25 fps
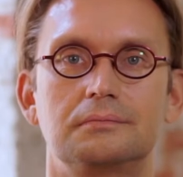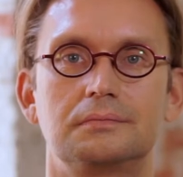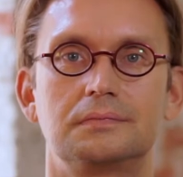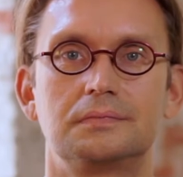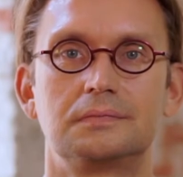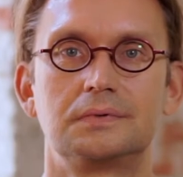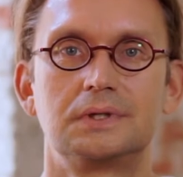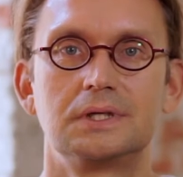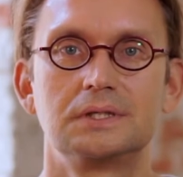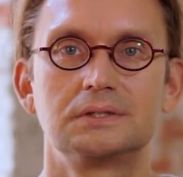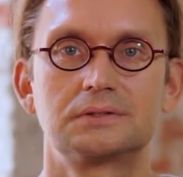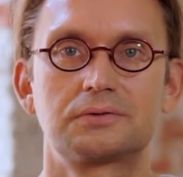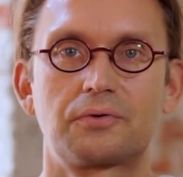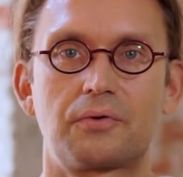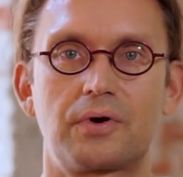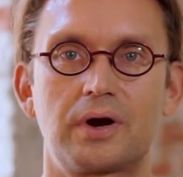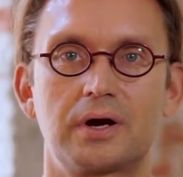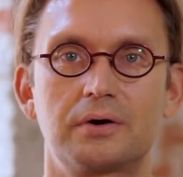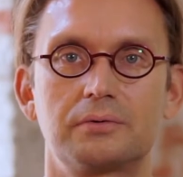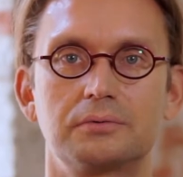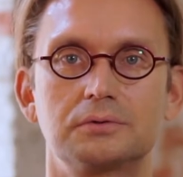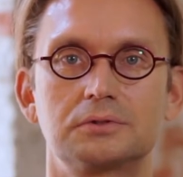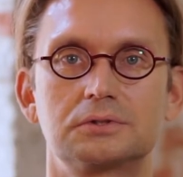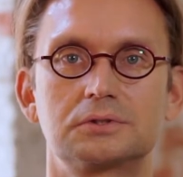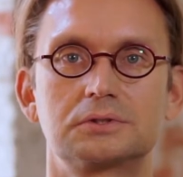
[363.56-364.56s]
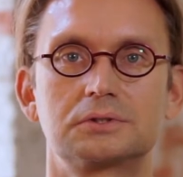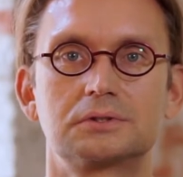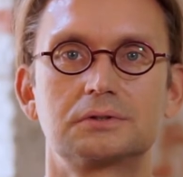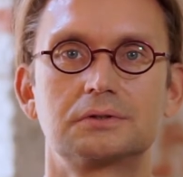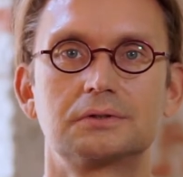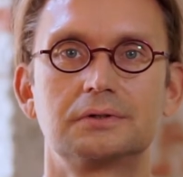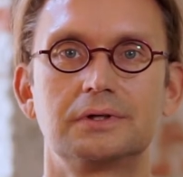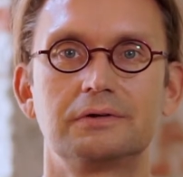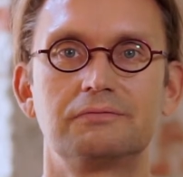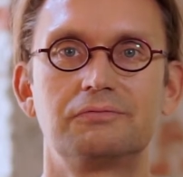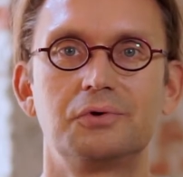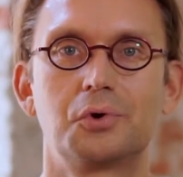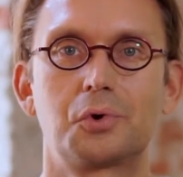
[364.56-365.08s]
these rounds,
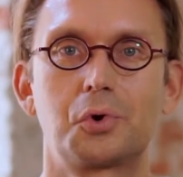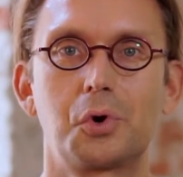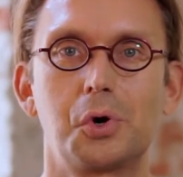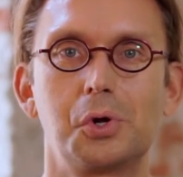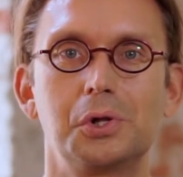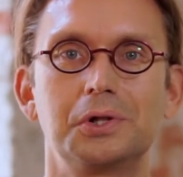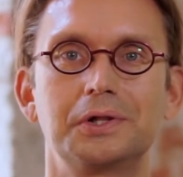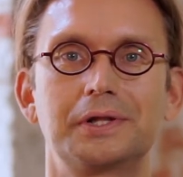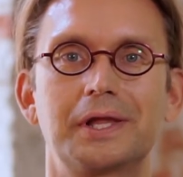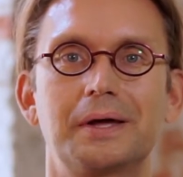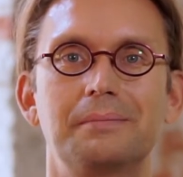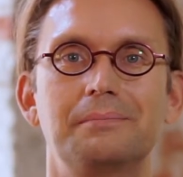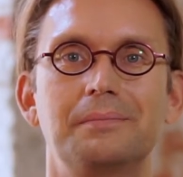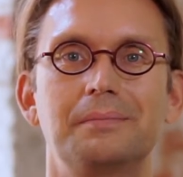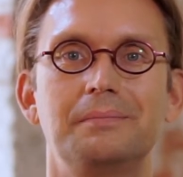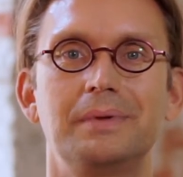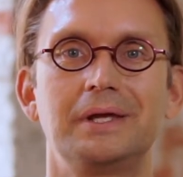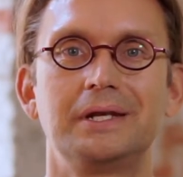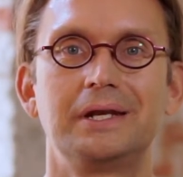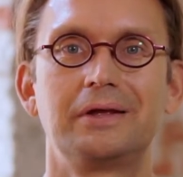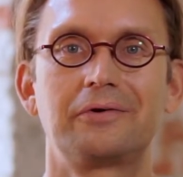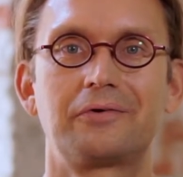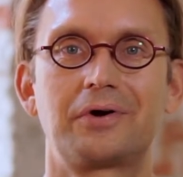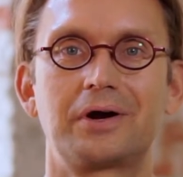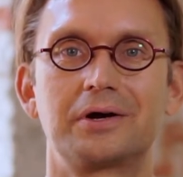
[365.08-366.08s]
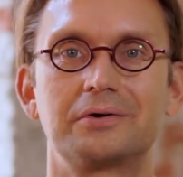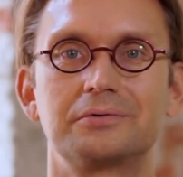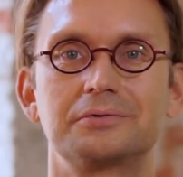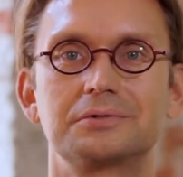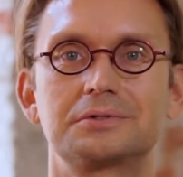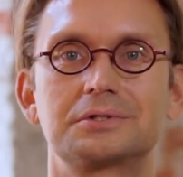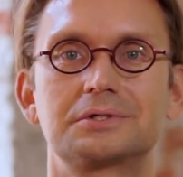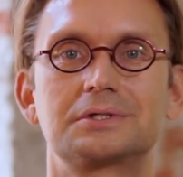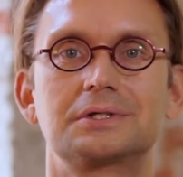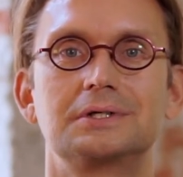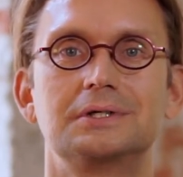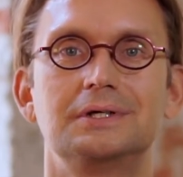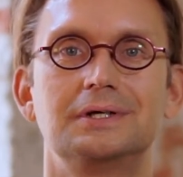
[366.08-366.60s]
if you call them mini
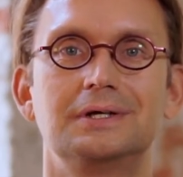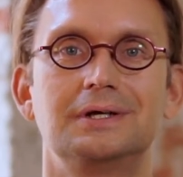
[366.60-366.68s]
rounds,